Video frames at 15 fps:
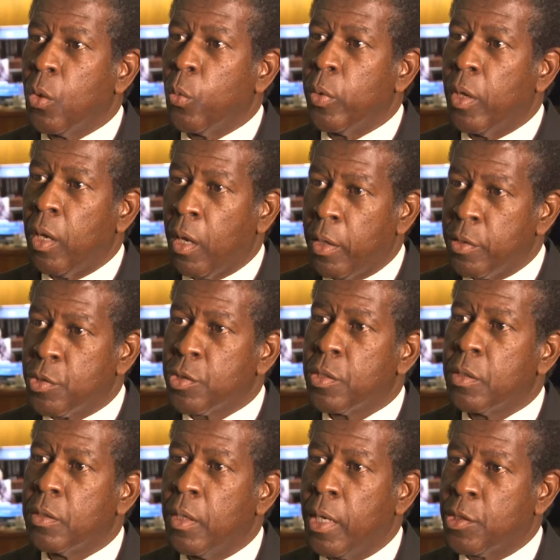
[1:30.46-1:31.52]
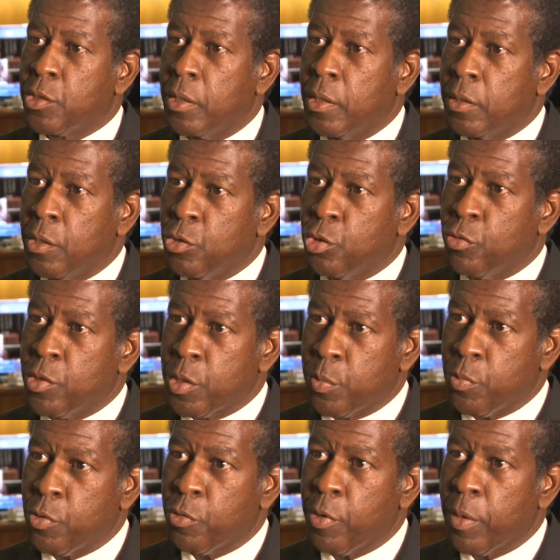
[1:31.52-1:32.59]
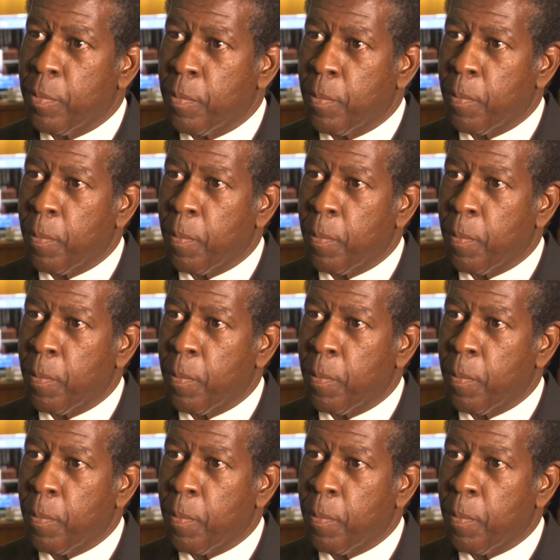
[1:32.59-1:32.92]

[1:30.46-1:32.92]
we launched the national health insurance program.